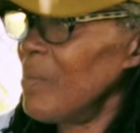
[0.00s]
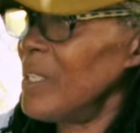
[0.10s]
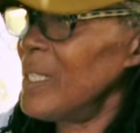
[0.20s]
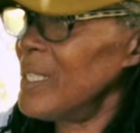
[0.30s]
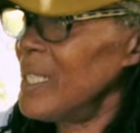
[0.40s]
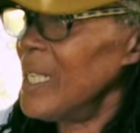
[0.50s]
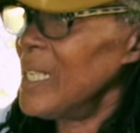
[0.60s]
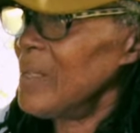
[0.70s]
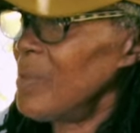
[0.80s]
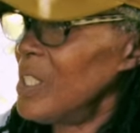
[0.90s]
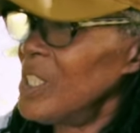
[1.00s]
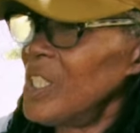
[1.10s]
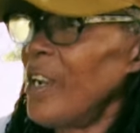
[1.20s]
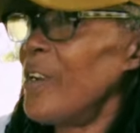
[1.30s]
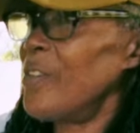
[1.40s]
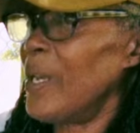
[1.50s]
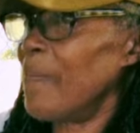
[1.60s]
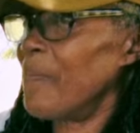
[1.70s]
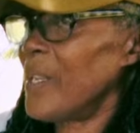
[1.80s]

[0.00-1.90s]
and we could show them,